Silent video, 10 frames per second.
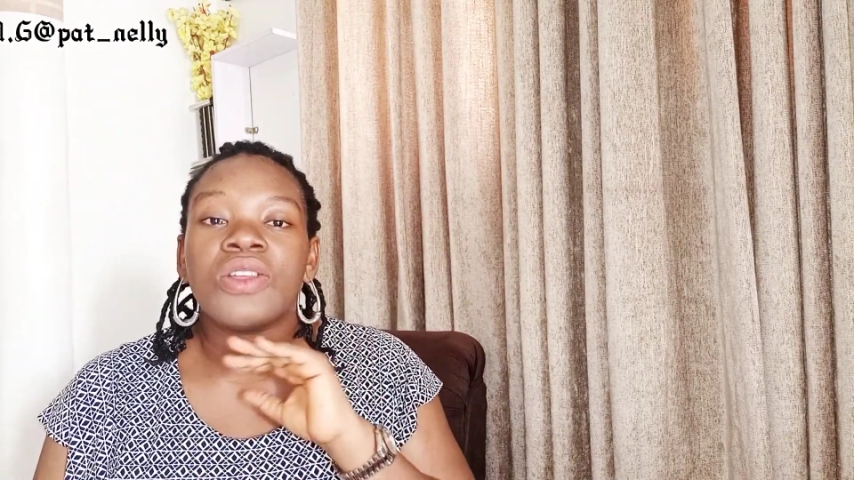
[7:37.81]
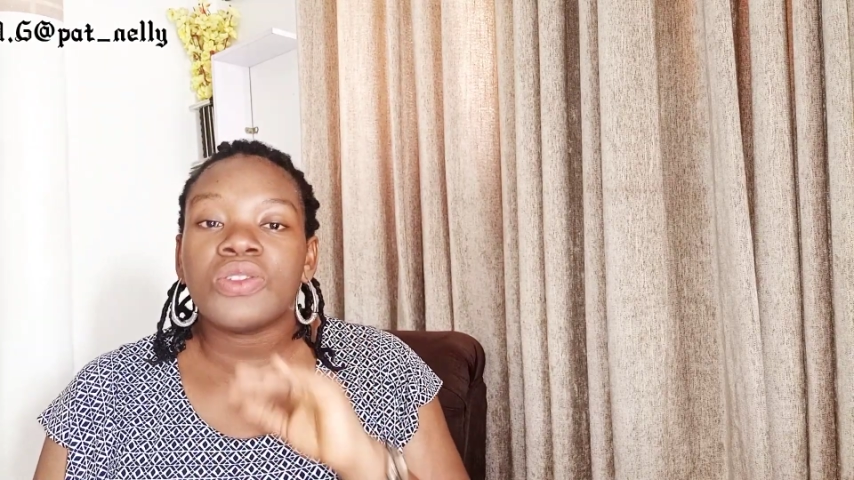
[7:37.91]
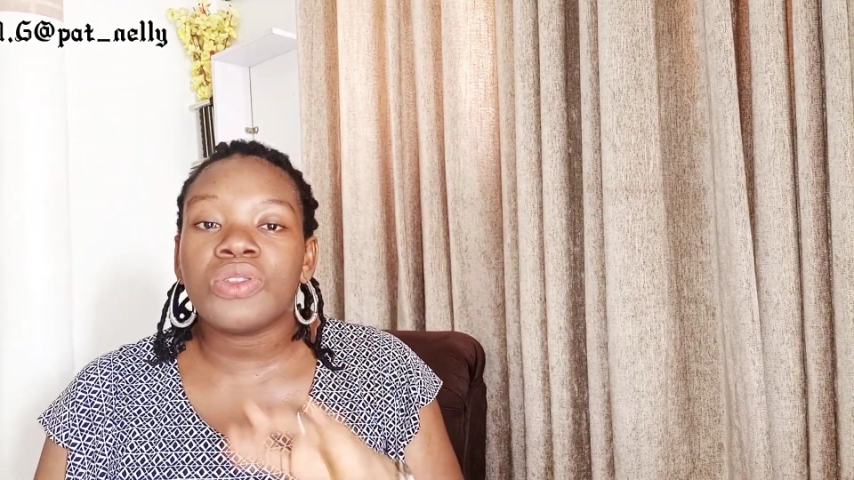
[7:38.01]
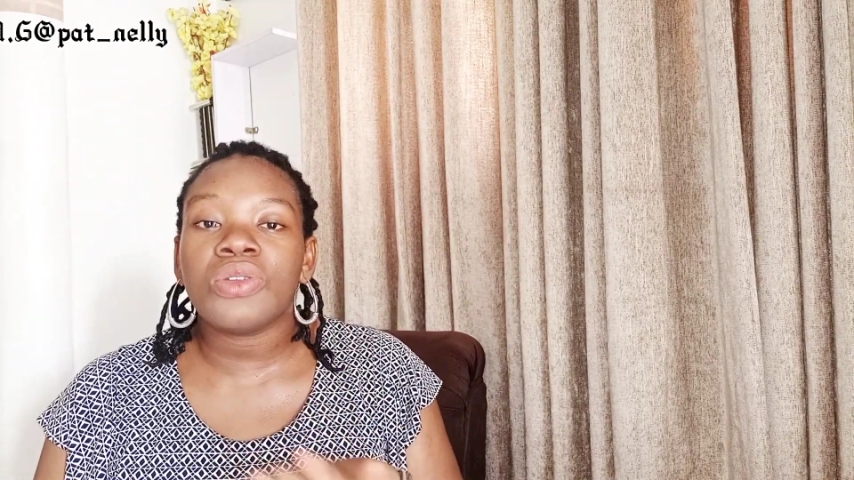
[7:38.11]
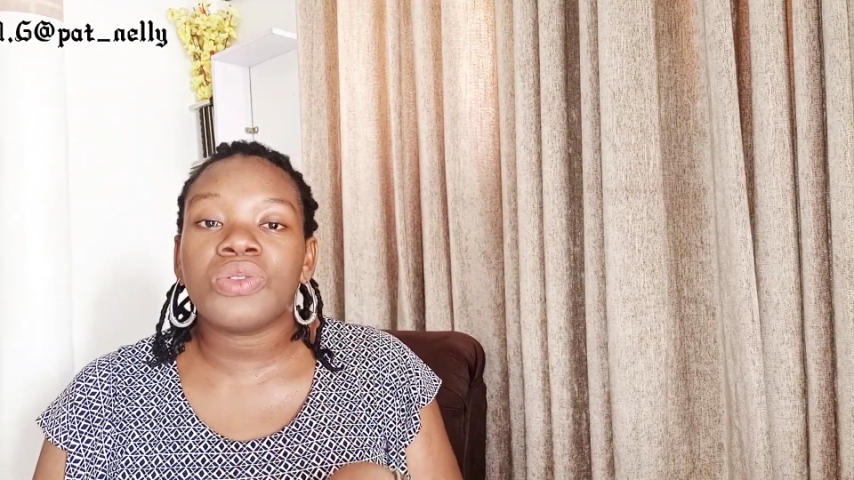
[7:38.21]

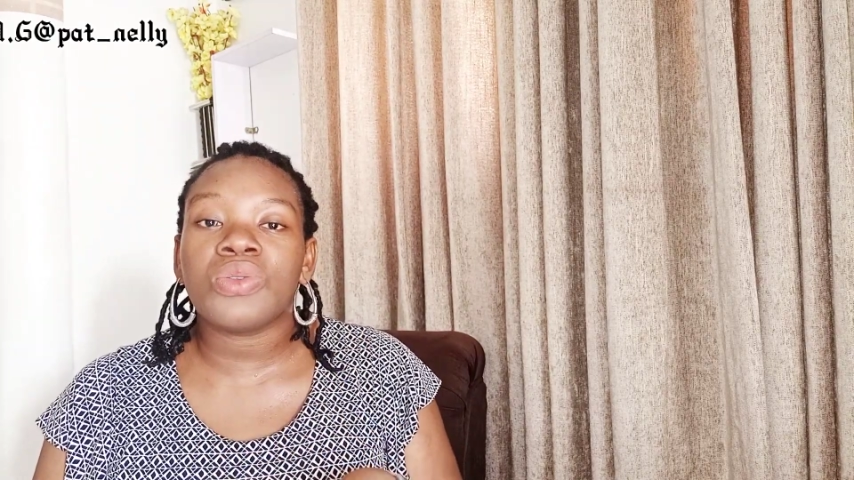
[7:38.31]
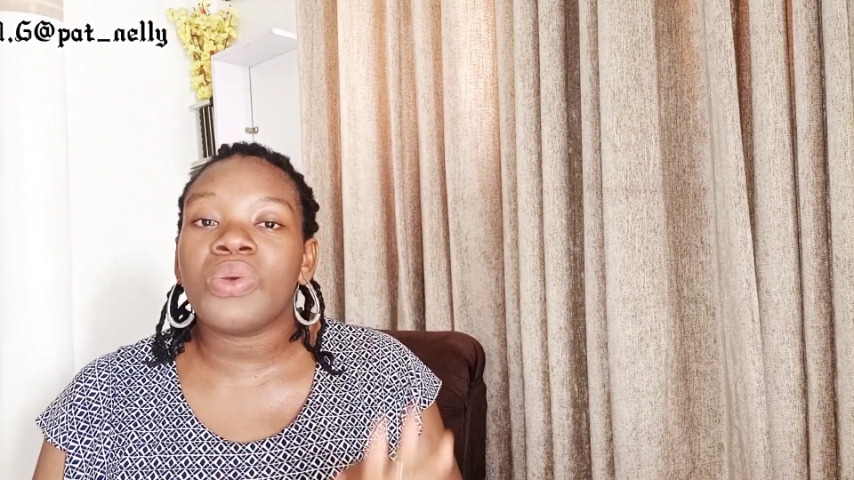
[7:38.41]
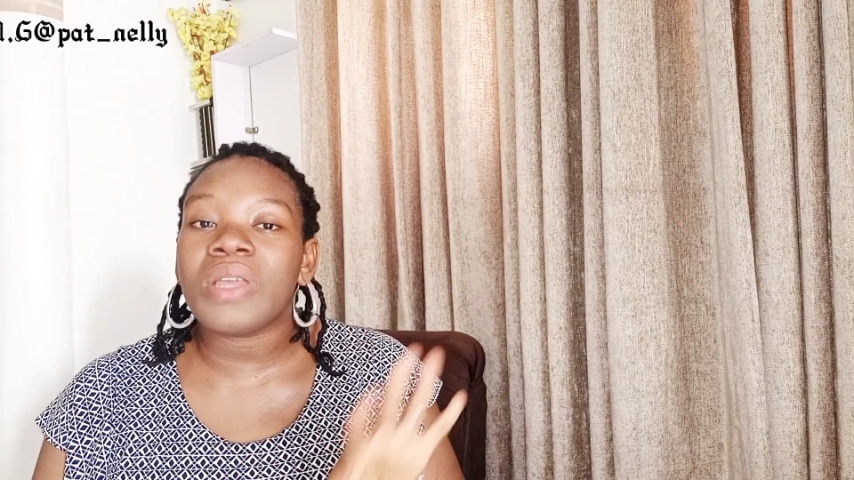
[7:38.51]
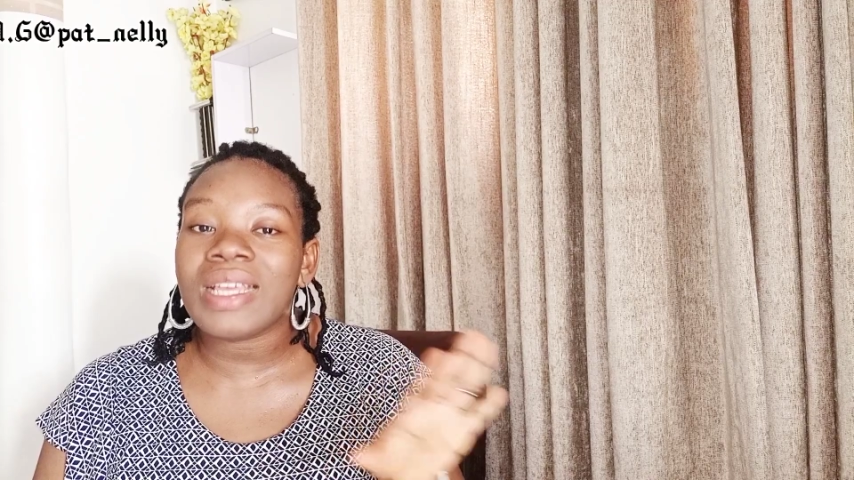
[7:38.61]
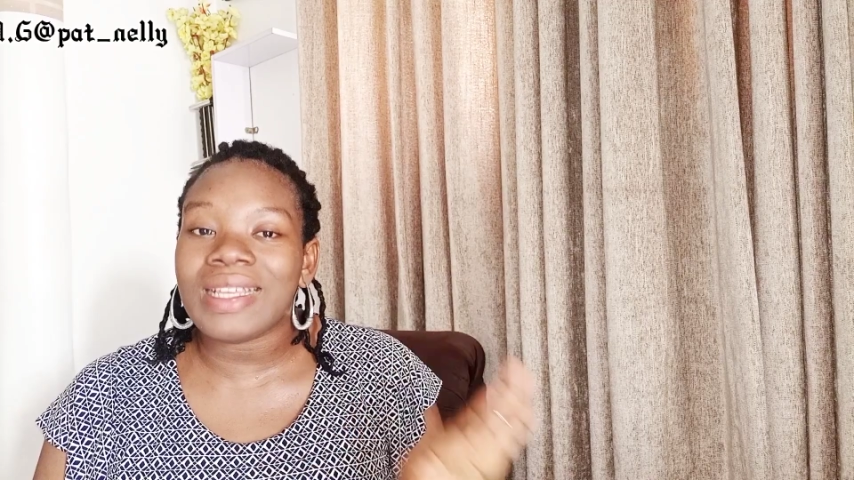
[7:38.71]

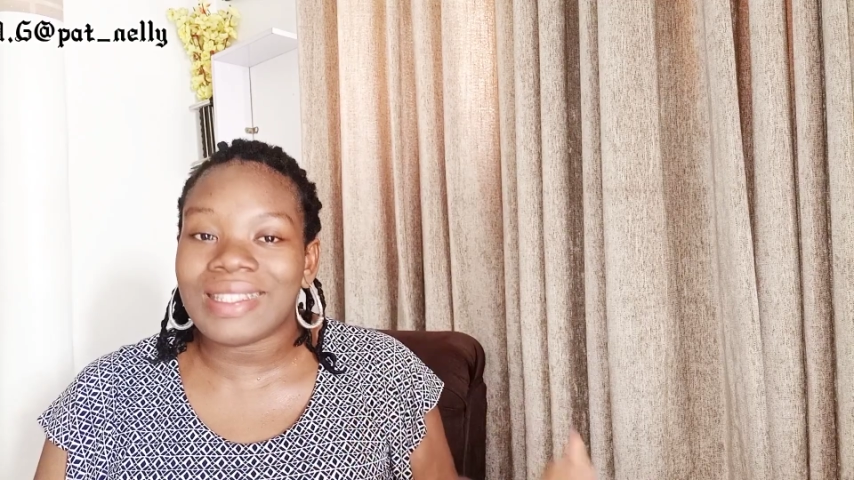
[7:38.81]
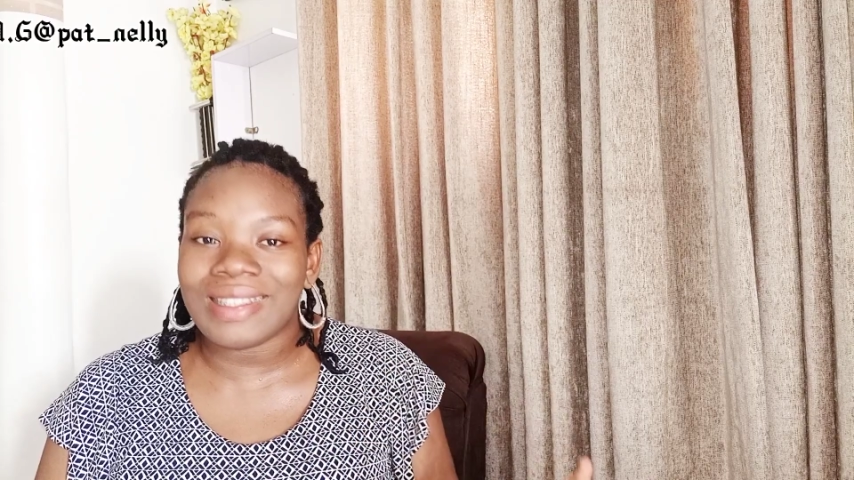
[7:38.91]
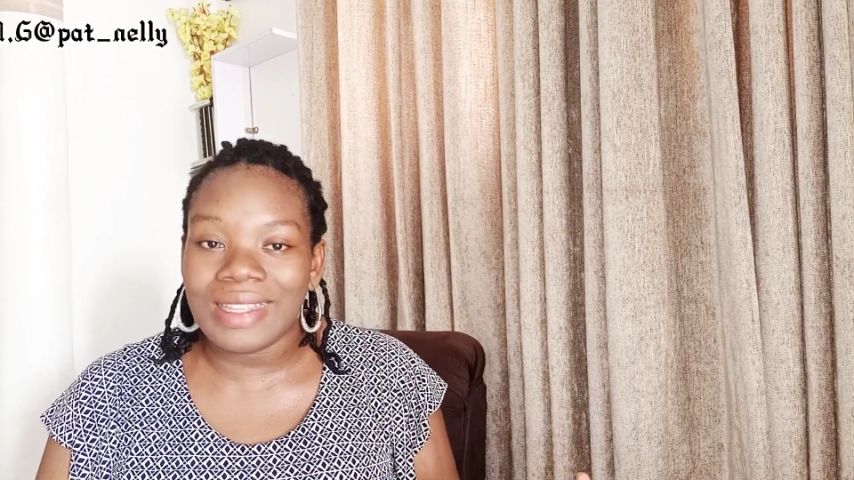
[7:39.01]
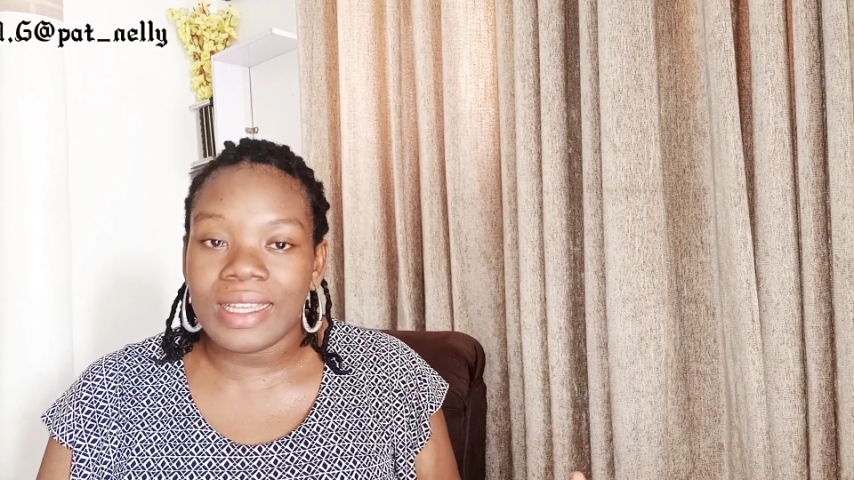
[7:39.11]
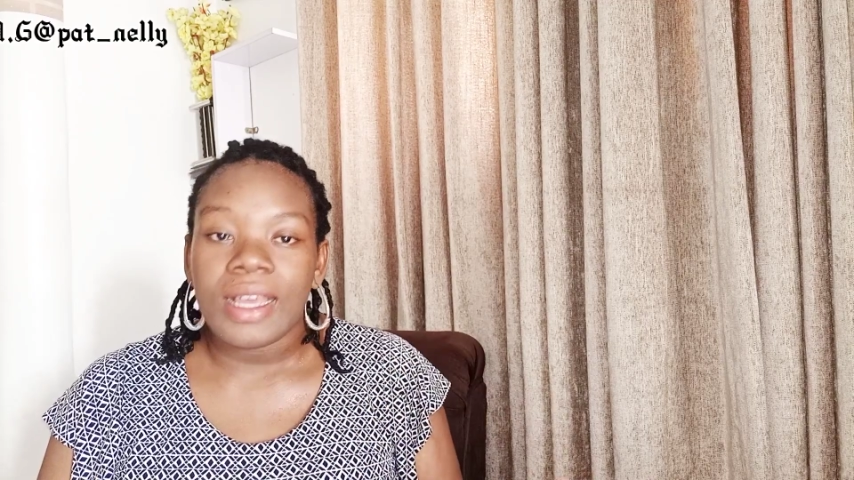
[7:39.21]
So
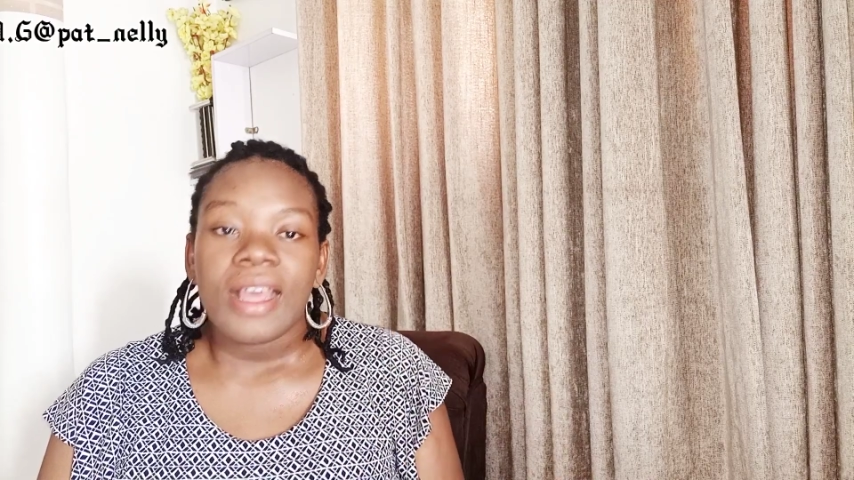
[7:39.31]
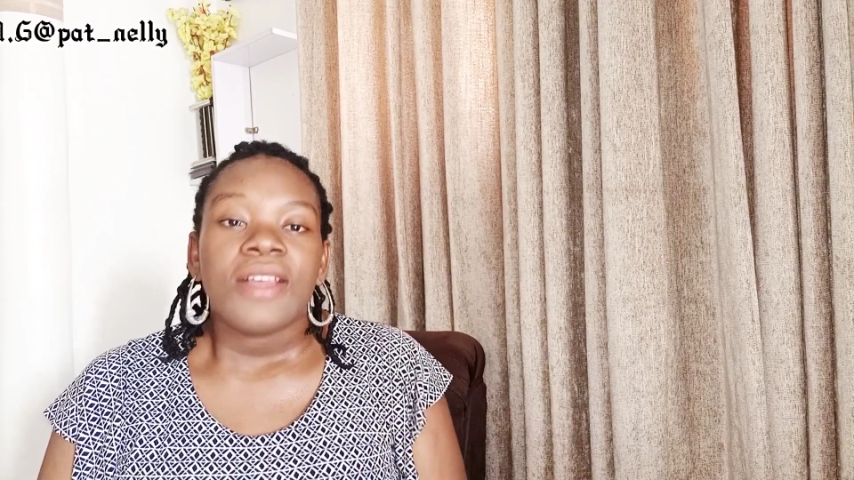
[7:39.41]
easily.